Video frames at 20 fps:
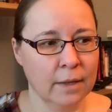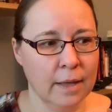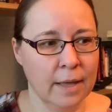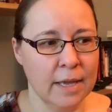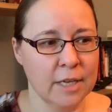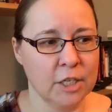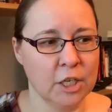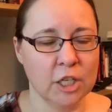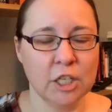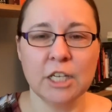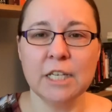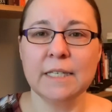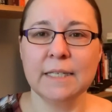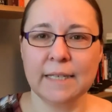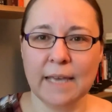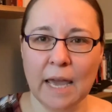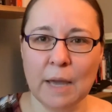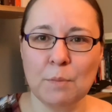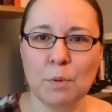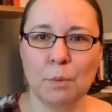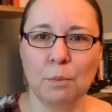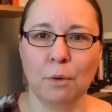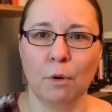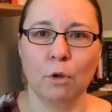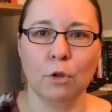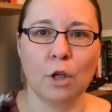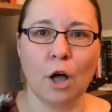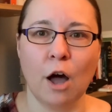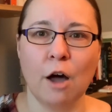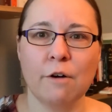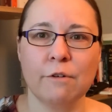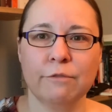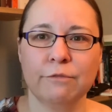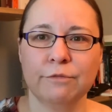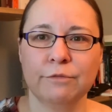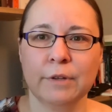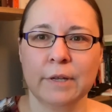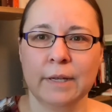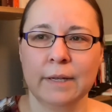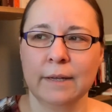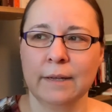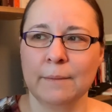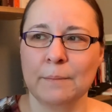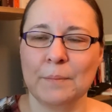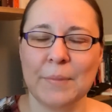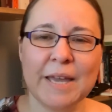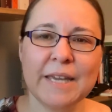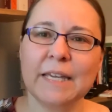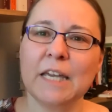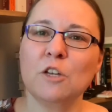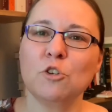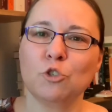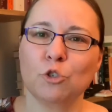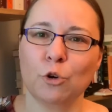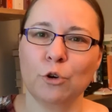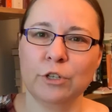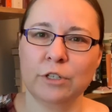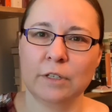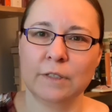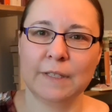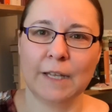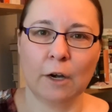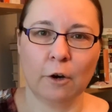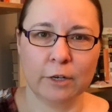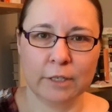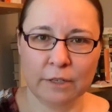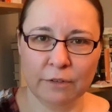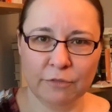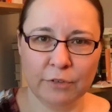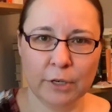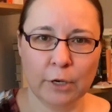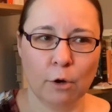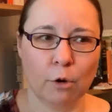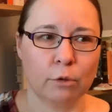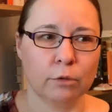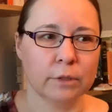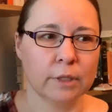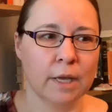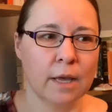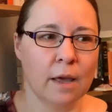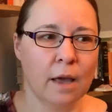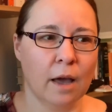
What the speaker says: she's capable of making choices that are difficult.